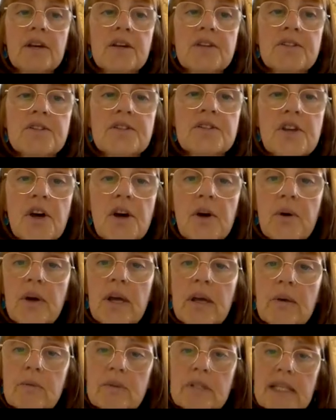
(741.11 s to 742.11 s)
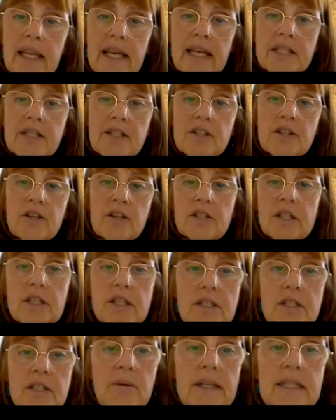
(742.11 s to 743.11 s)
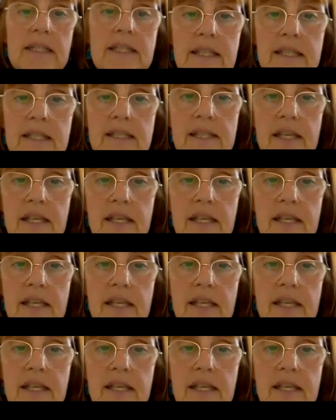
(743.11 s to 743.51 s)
So it was later on in the 20th